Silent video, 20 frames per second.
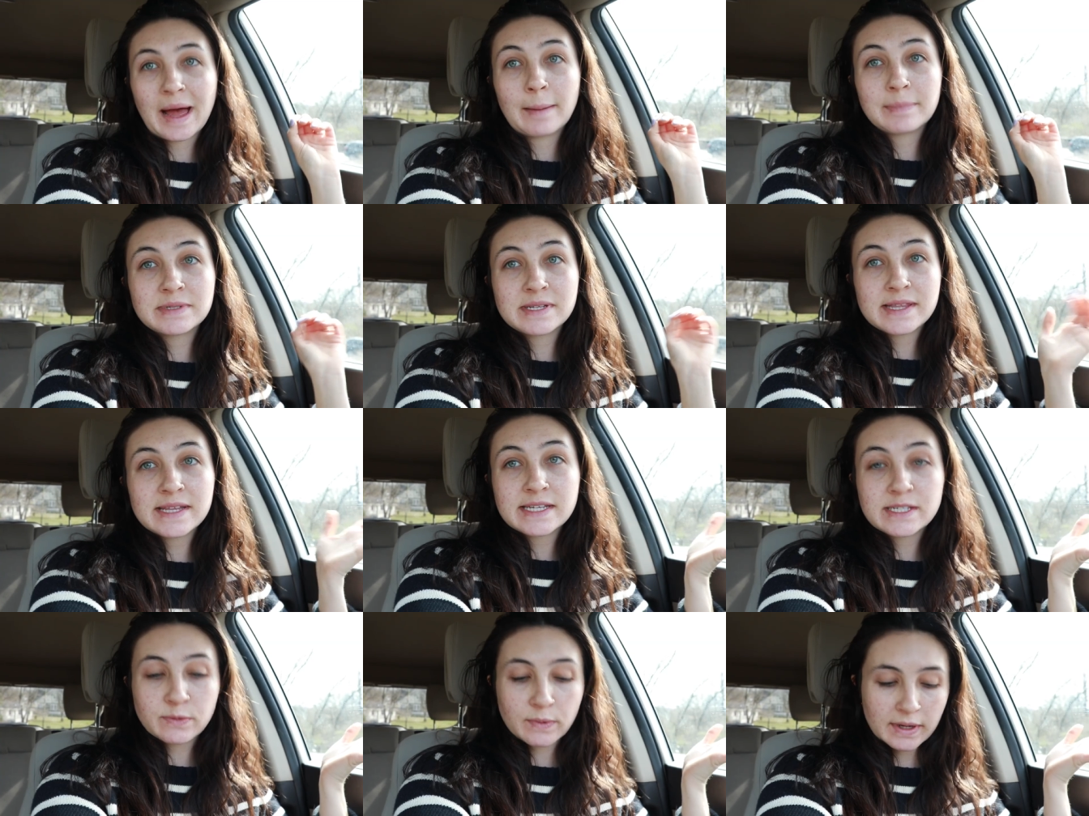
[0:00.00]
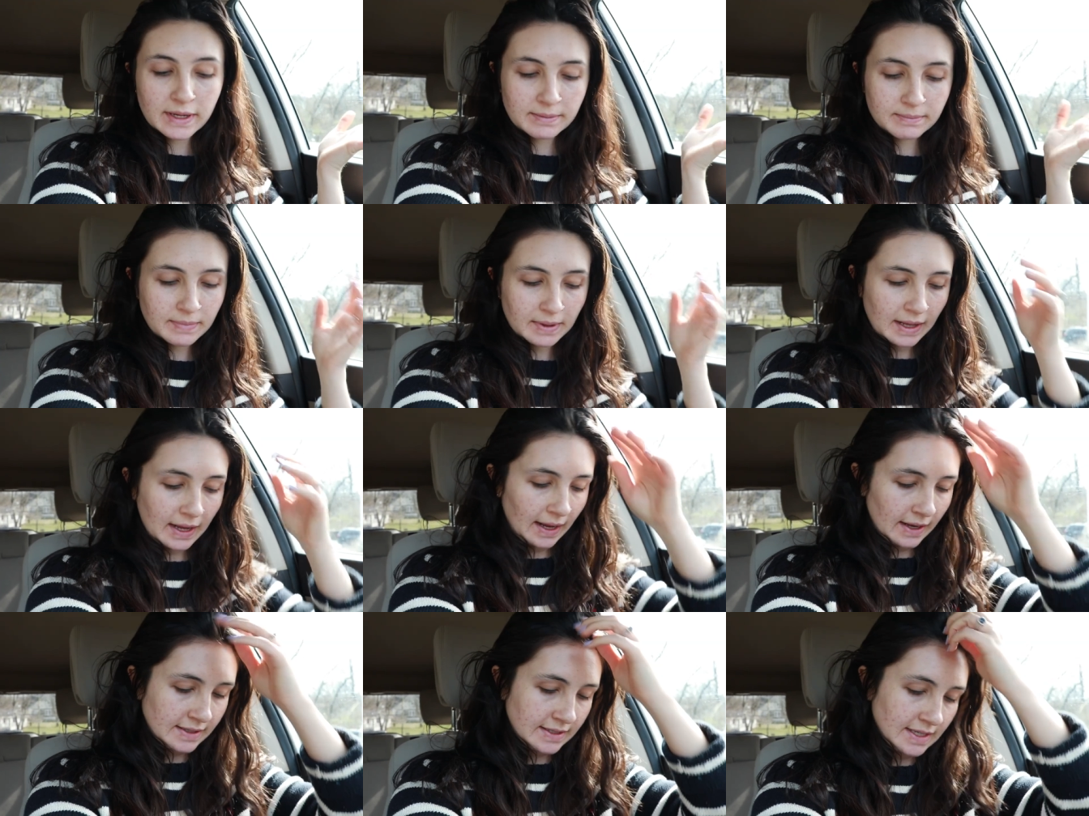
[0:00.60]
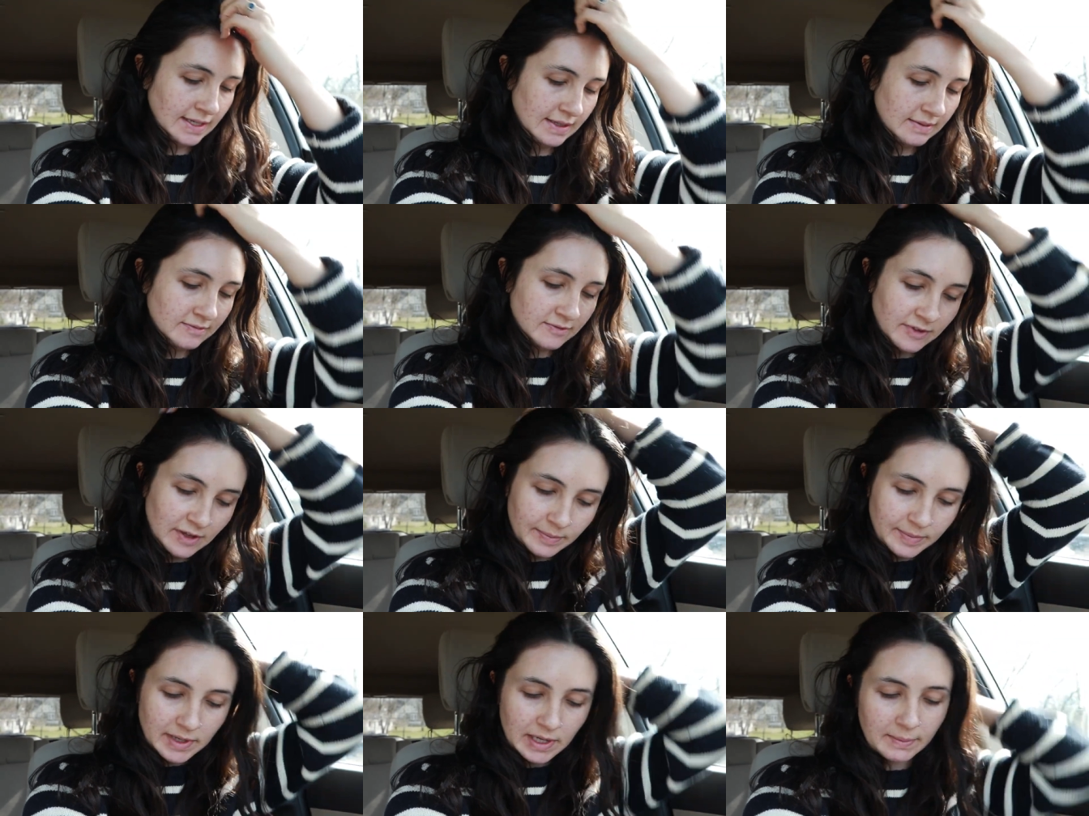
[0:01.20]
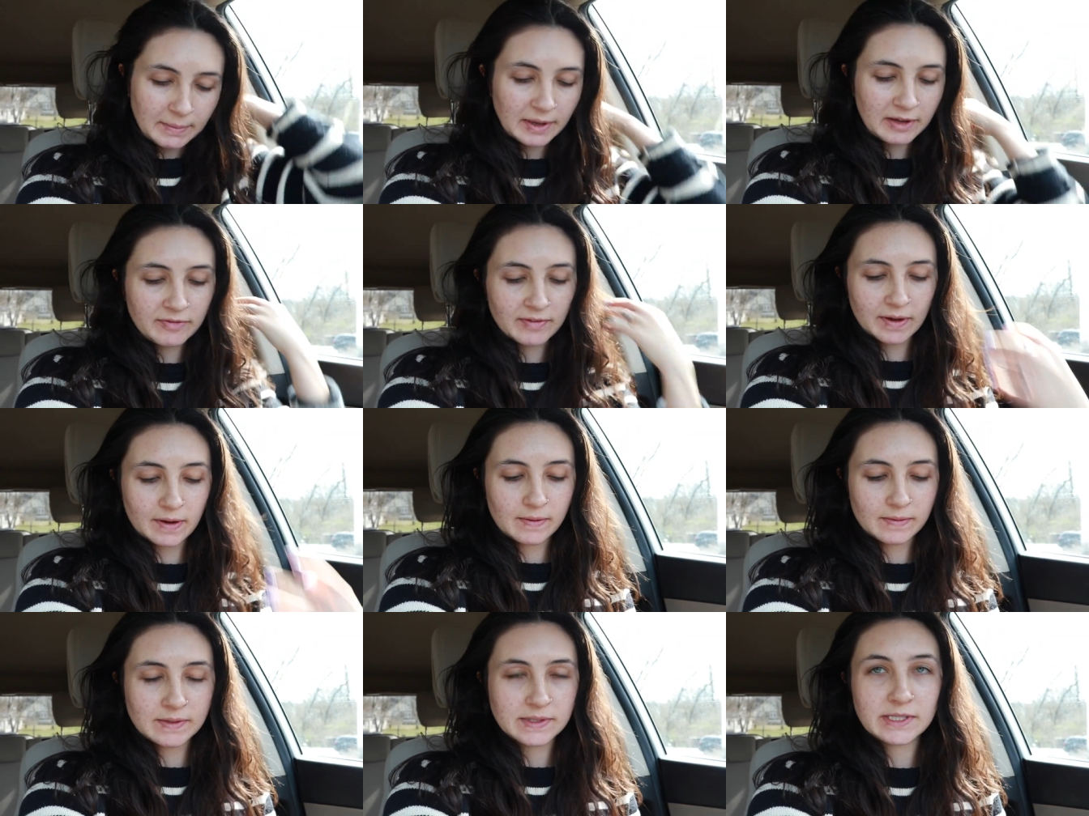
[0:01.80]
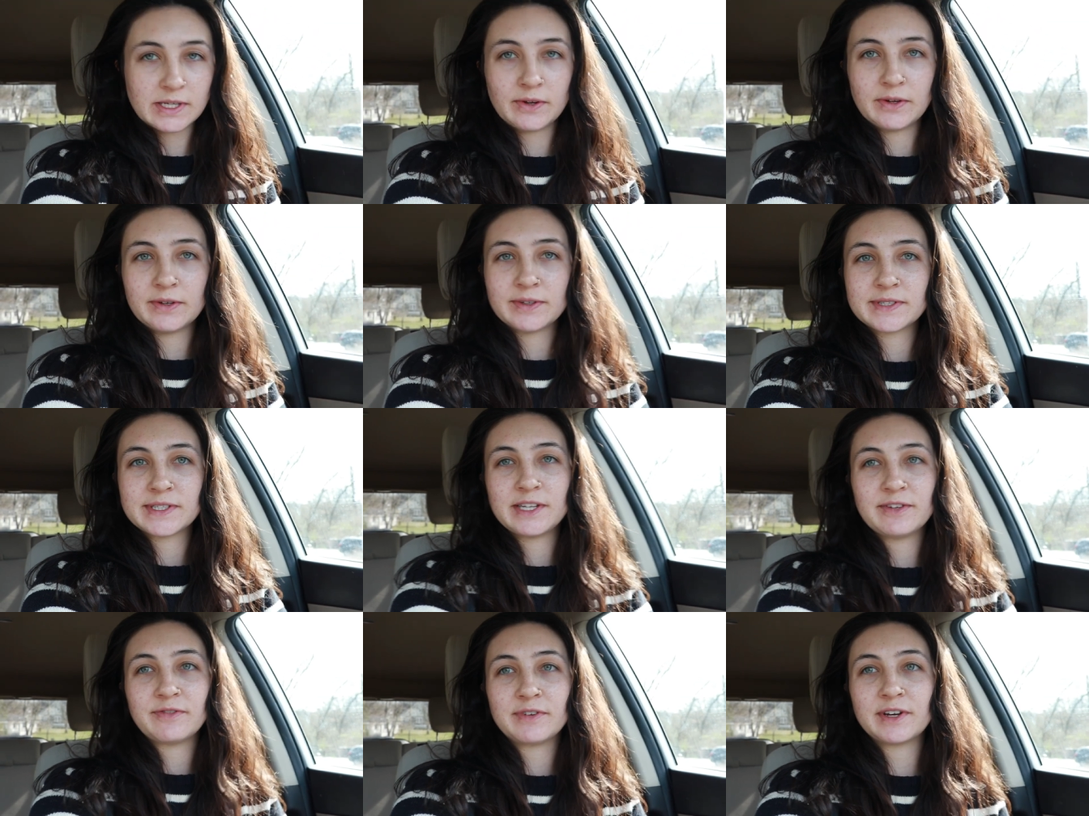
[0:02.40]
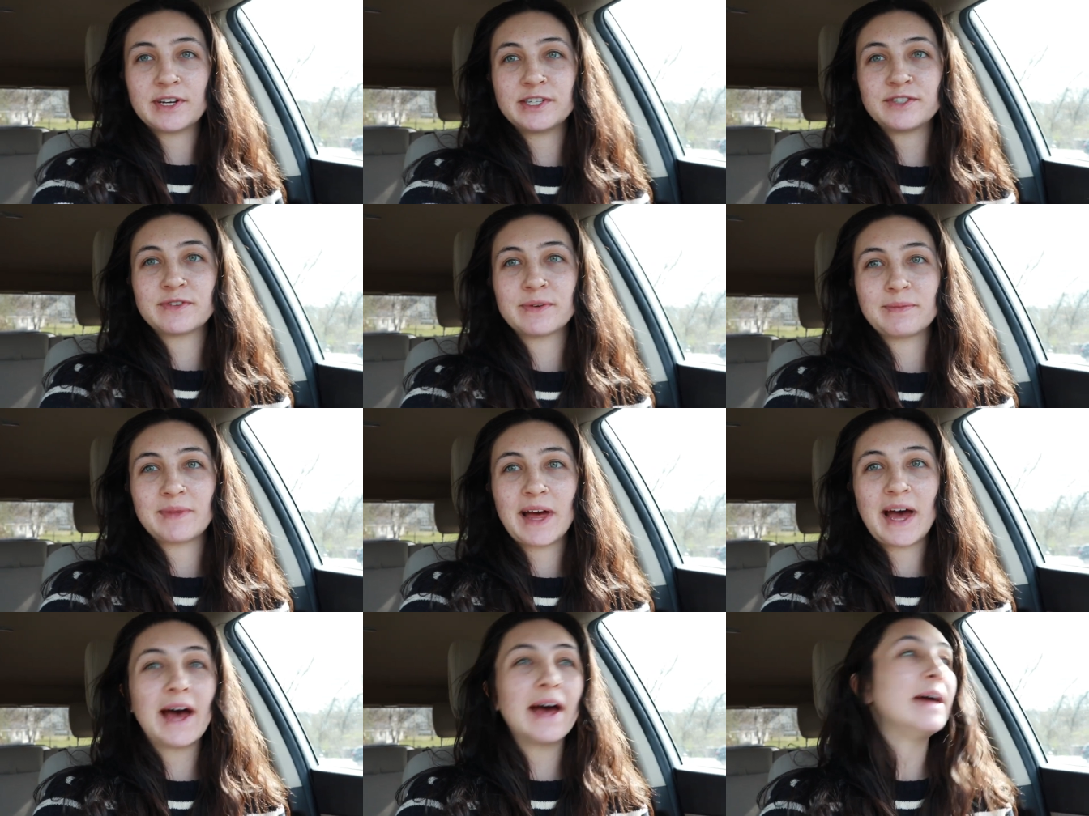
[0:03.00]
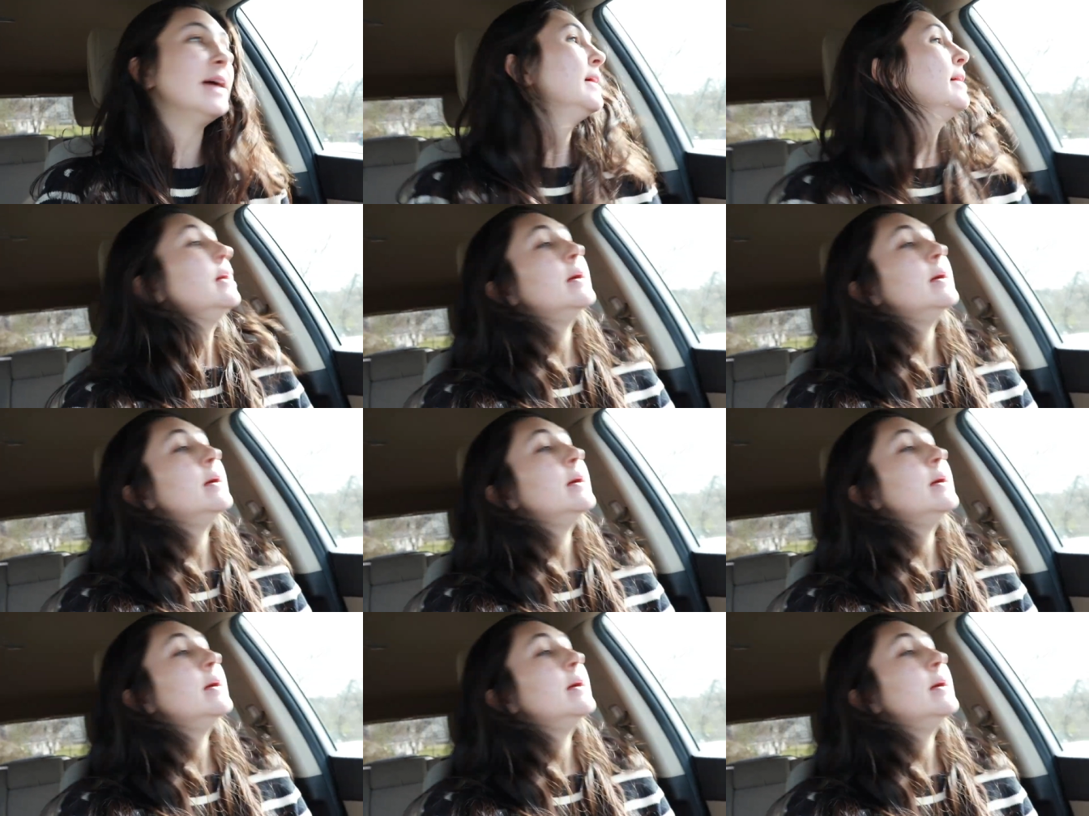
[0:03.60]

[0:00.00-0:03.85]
up to this one, but I did film it on my phone, so you'll see footage from that.